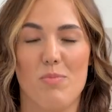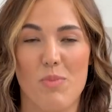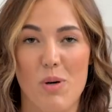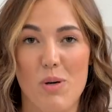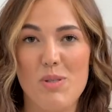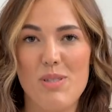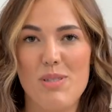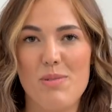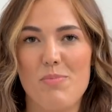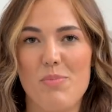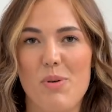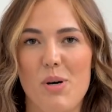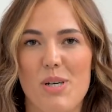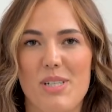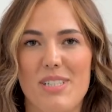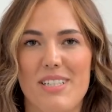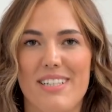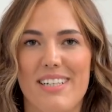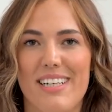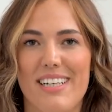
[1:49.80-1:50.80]
Most
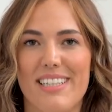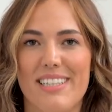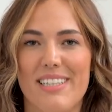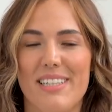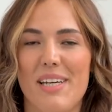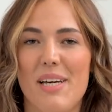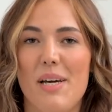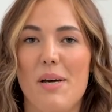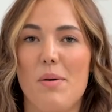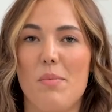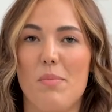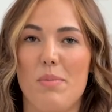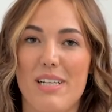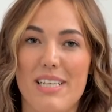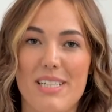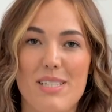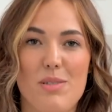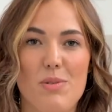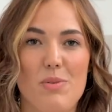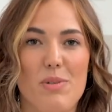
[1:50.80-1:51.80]
importantly,
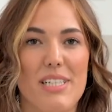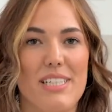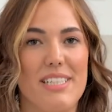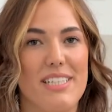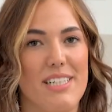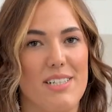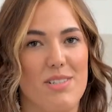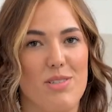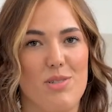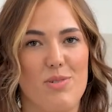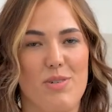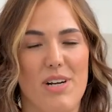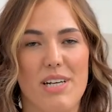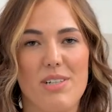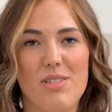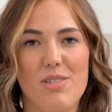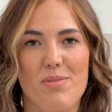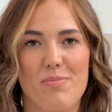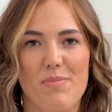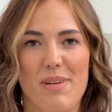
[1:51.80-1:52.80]
please read the
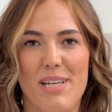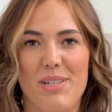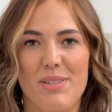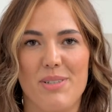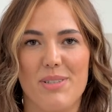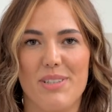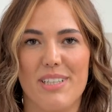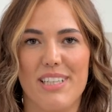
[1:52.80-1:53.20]
instruction manual